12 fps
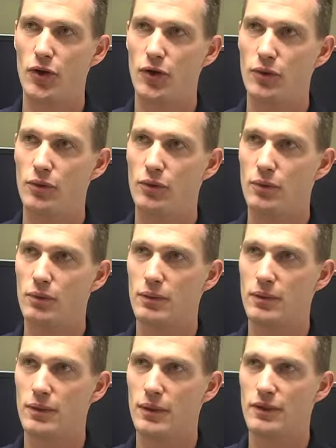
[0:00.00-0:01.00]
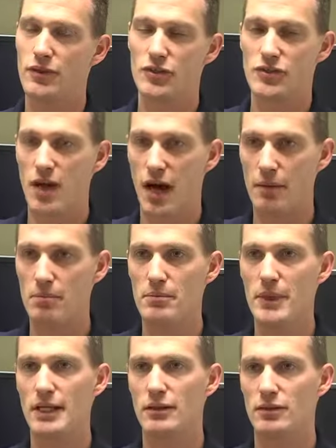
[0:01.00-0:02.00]
who does not
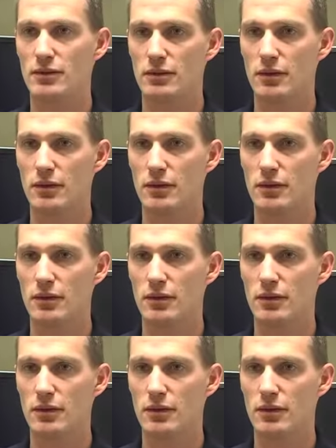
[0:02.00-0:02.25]
meet